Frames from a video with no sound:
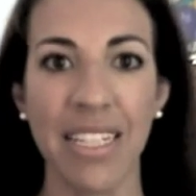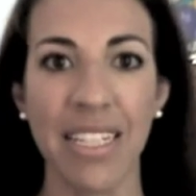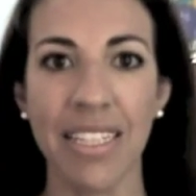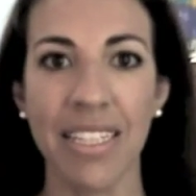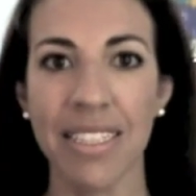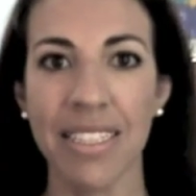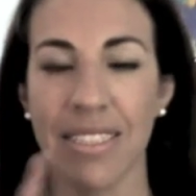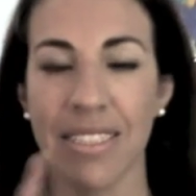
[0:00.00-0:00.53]

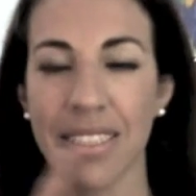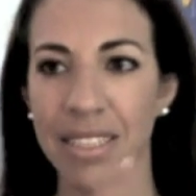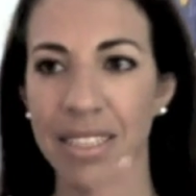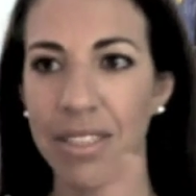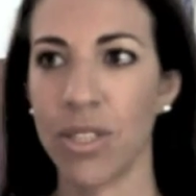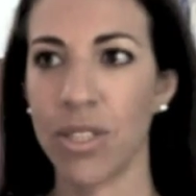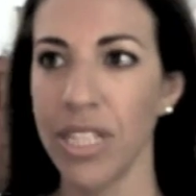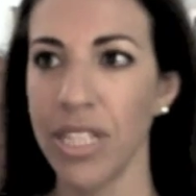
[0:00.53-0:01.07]

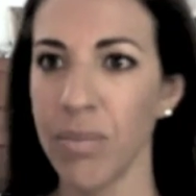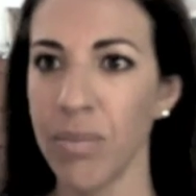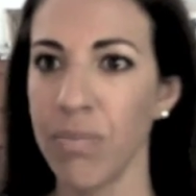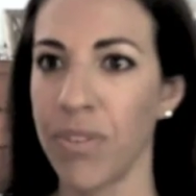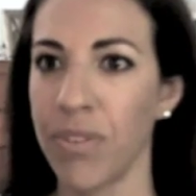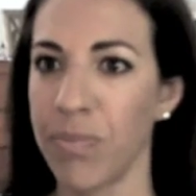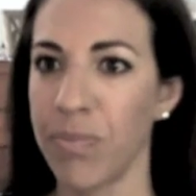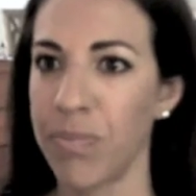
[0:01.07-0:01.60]
the
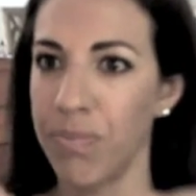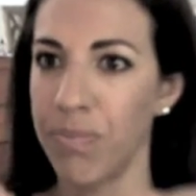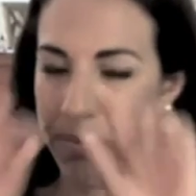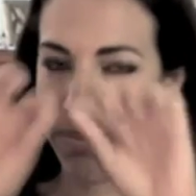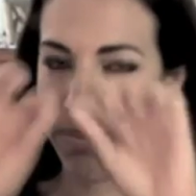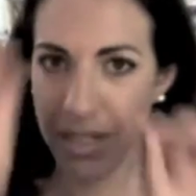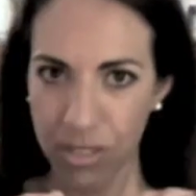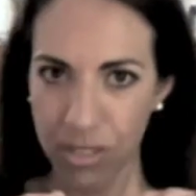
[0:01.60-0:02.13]

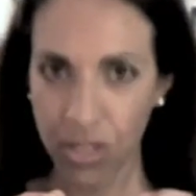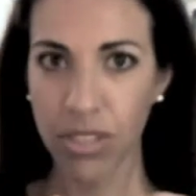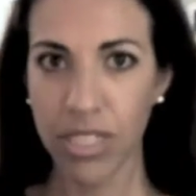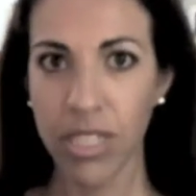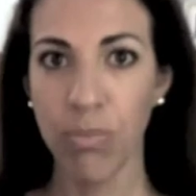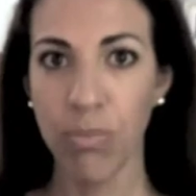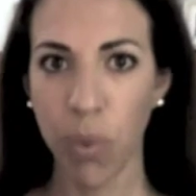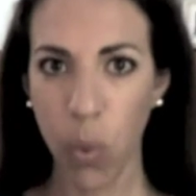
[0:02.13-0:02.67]
turning
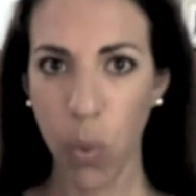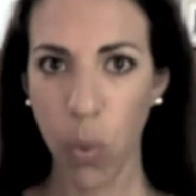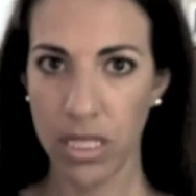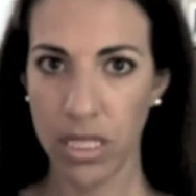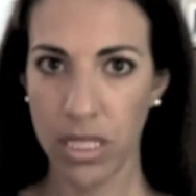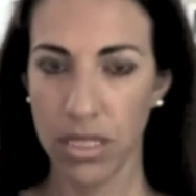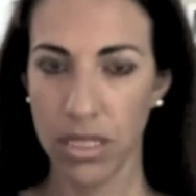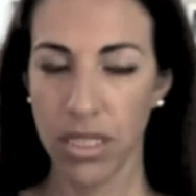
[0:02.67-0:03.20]
point
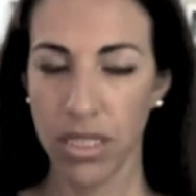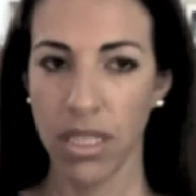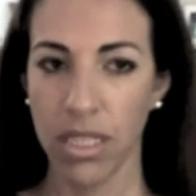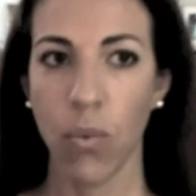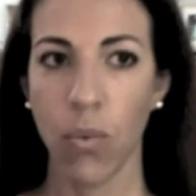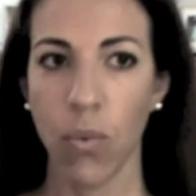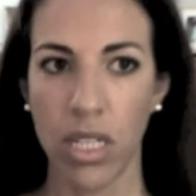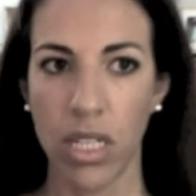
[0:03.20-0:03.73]

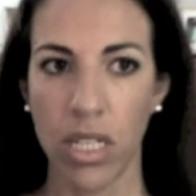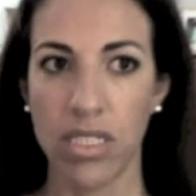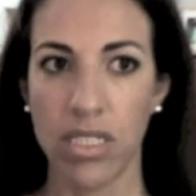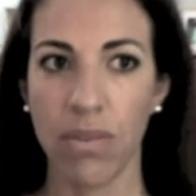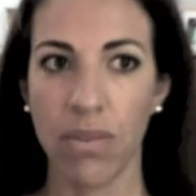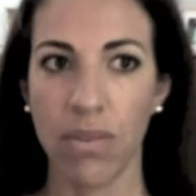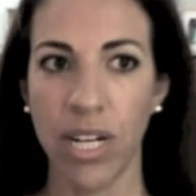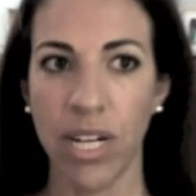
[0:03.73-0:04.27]
was
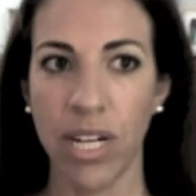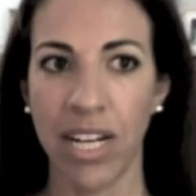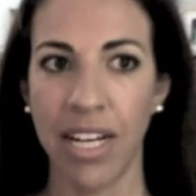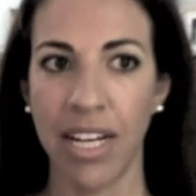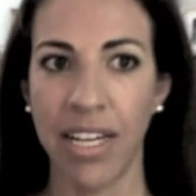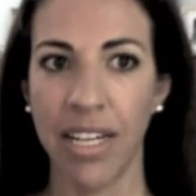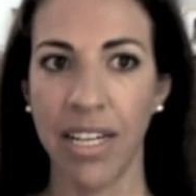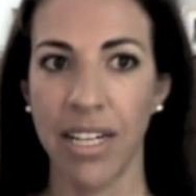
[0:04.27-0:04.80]
when I
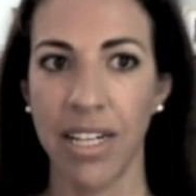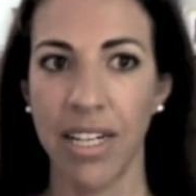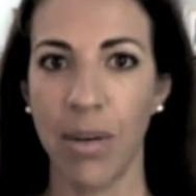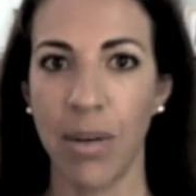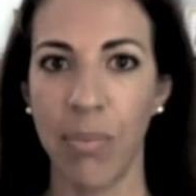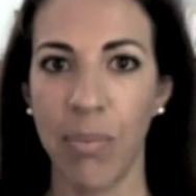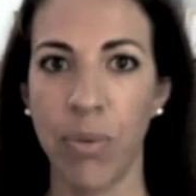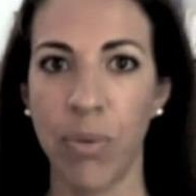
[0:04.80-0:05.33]

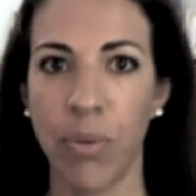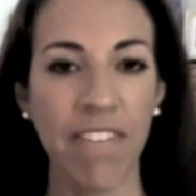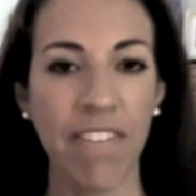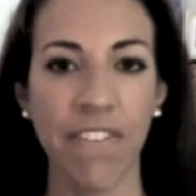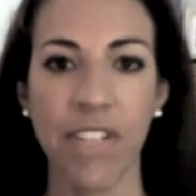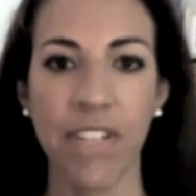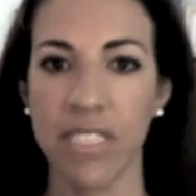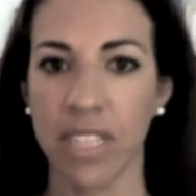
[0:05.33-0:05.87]
put my
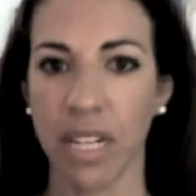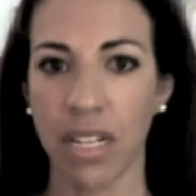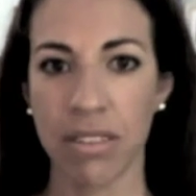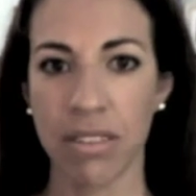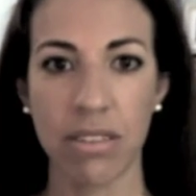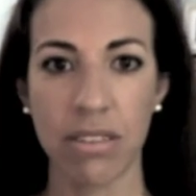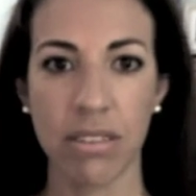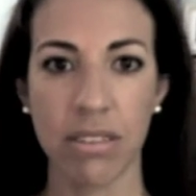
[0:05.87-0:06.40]
foot down
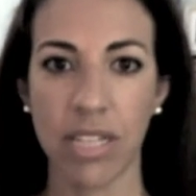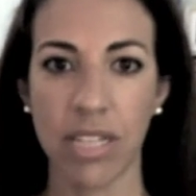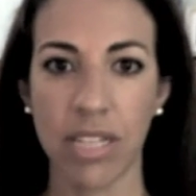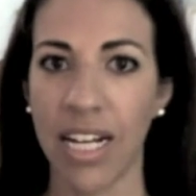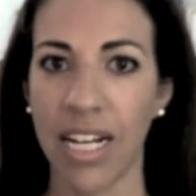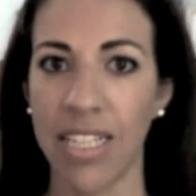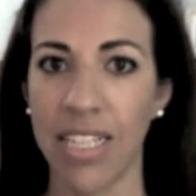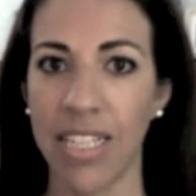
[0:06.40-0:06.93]
and I
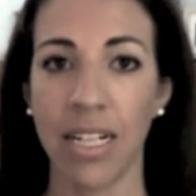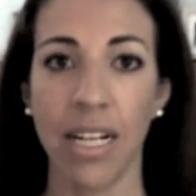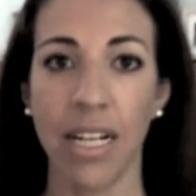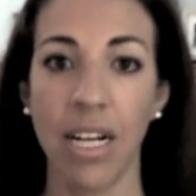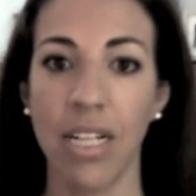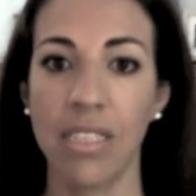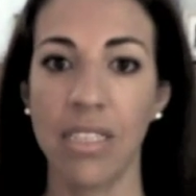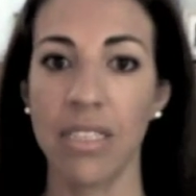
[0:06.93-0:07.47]
said
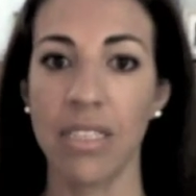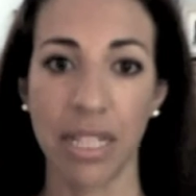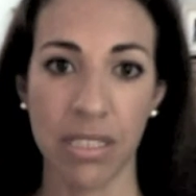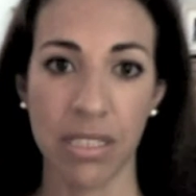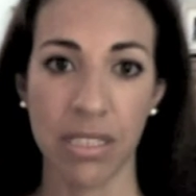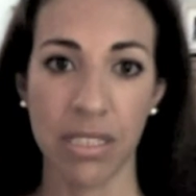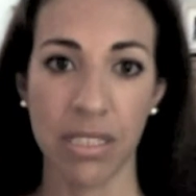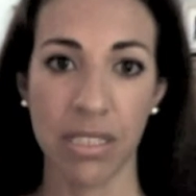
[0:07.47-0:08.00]
to my
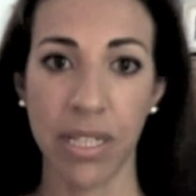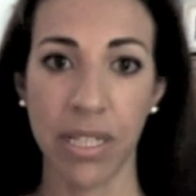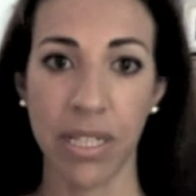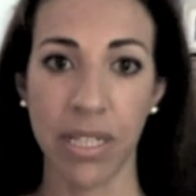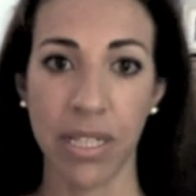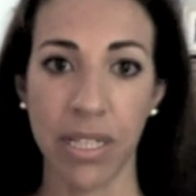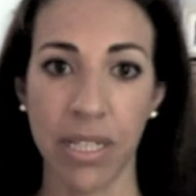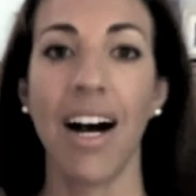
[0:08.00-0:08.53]
husband,
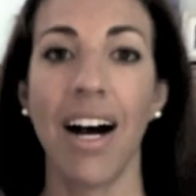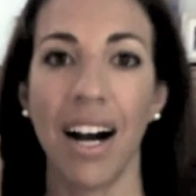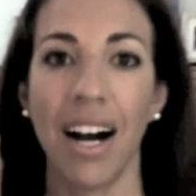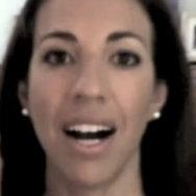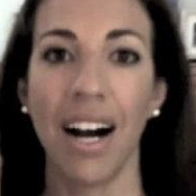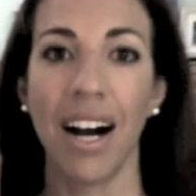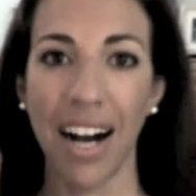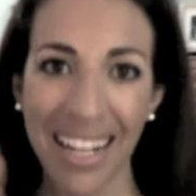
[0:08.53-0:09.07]

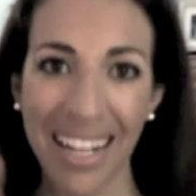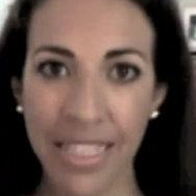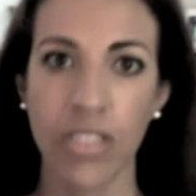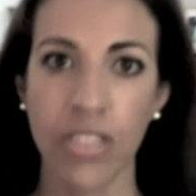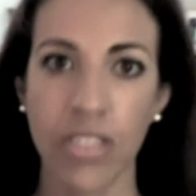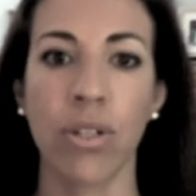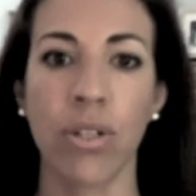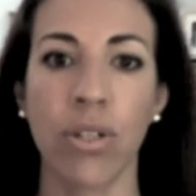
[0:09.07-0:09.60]
I need to
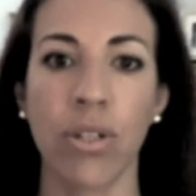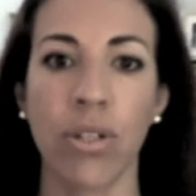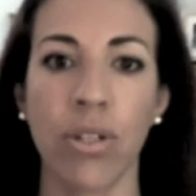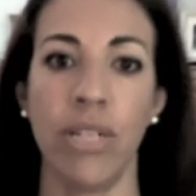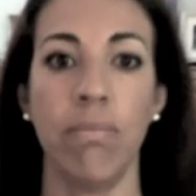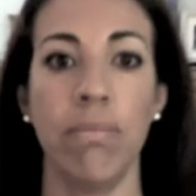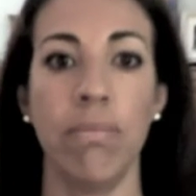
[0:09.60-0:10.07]
go to the gym.